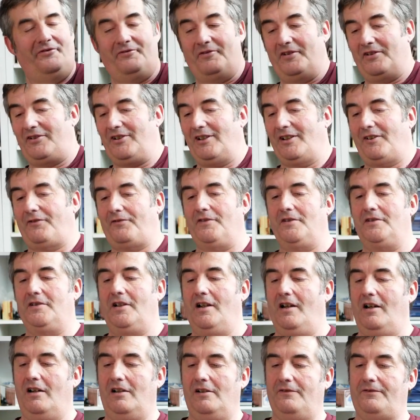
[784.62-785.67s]
which is
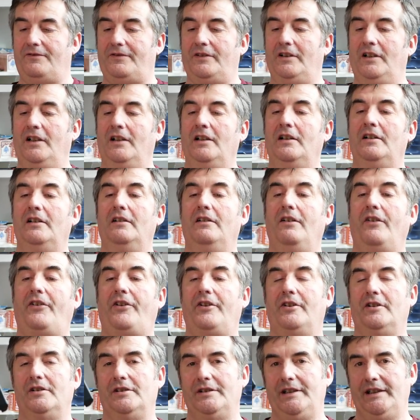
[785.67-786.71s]
full of
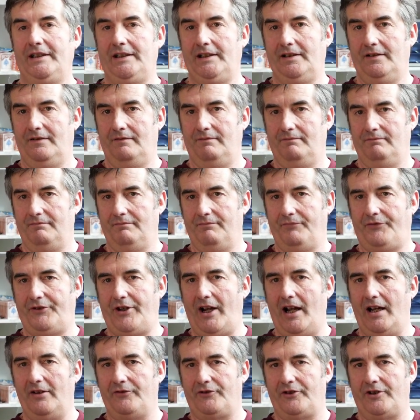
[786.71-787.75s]
Sony
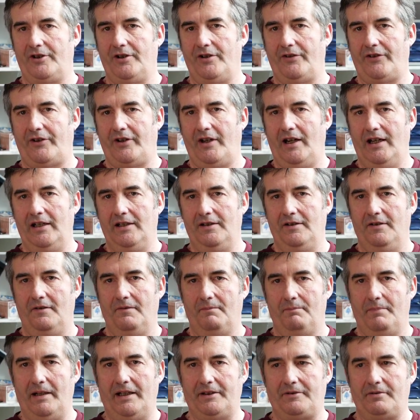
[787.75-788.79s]
chargers
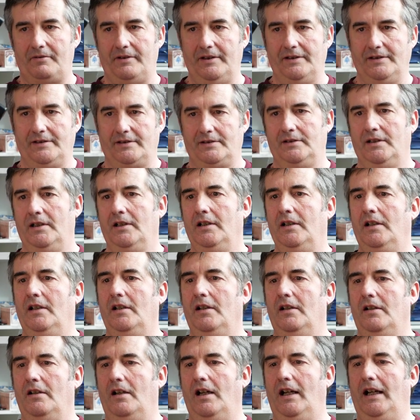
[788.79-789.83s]
and batteries.
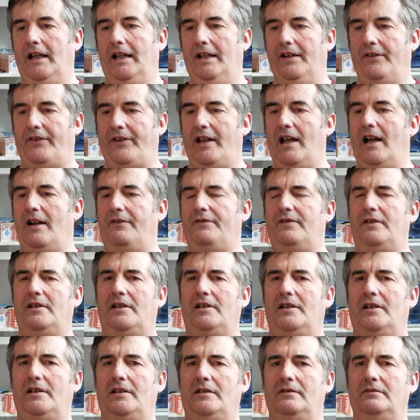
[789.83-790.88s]
They are
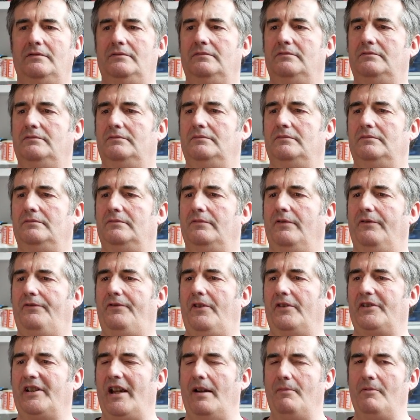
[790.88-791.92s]

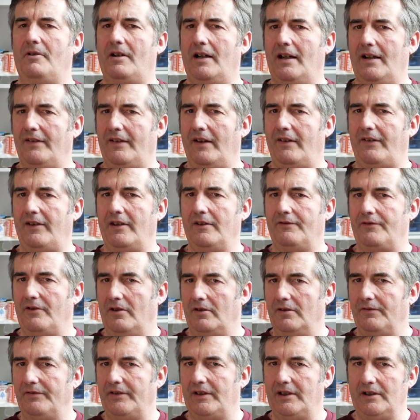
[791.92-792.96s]
for cameras, I think, for
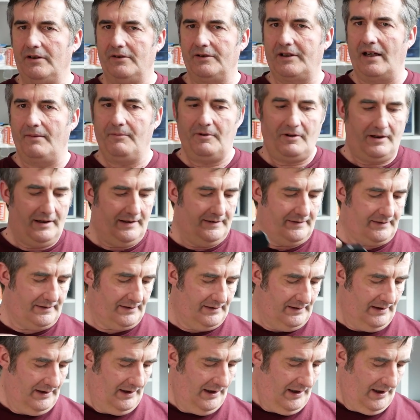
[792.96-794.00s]
old video cameras.
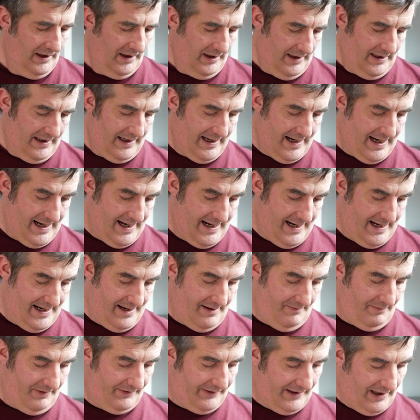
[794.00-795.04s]

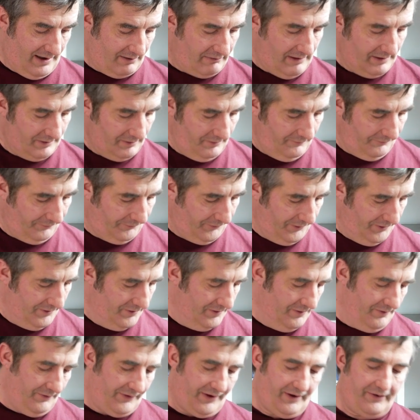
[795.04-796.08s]
But there are quite a
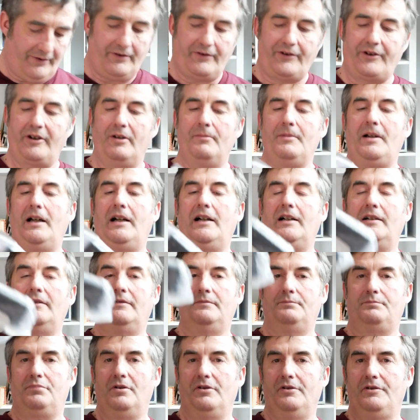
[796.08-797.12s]
few, but some are
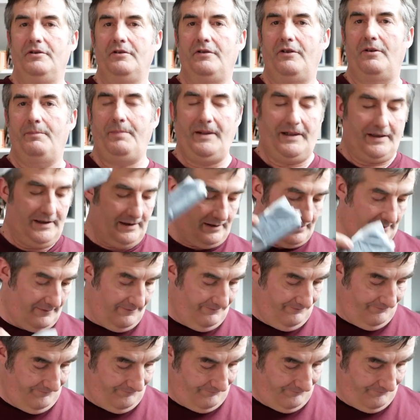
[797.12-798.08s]
brand new in the packet.